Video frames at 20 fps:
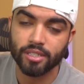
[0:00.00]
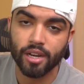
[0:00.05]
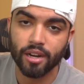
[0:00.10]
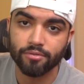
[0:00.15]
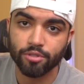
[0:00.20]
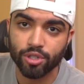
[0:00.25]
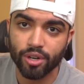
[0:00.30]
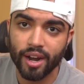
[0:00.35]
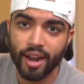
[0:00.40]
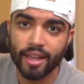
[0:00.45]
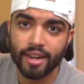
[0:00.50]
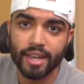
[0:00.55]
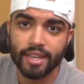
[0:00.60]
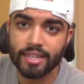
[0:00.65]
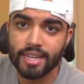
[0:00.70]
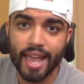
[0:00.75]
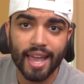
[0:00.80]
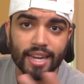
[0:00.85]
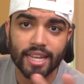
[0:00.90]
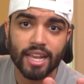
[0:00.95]
that I've tried
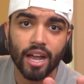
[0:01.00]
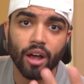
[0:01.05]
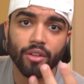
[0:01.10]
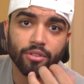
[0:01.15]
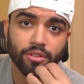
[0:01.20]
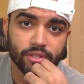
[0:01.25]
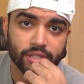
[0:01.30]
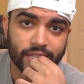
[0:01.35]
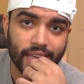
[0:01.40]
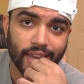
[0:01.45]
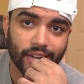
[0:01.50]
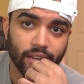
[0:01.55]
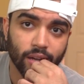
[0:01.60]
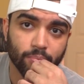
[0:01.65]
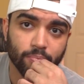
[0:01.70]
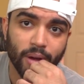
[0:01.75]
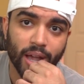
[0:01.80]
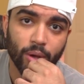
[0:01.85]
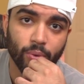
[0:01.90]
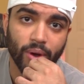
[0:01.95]
and any others that
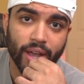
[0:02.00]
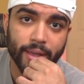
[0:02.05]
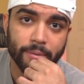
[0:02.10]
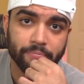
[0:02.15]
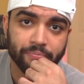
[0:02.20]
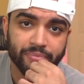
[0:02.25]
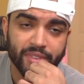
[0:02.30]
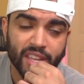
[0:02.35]
come my way.